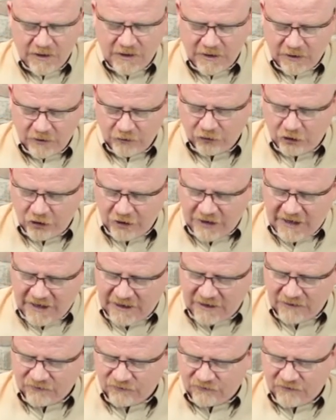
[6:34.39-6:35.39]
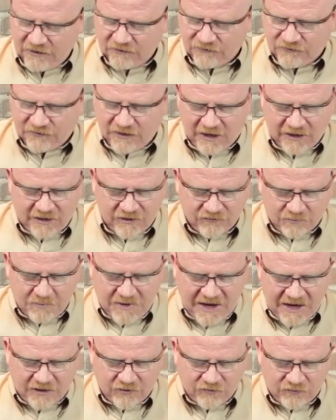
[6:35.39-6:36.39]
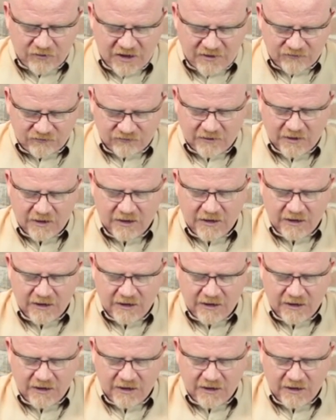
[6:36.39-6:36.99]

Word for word: he'll look at it, see it's not his MAC address,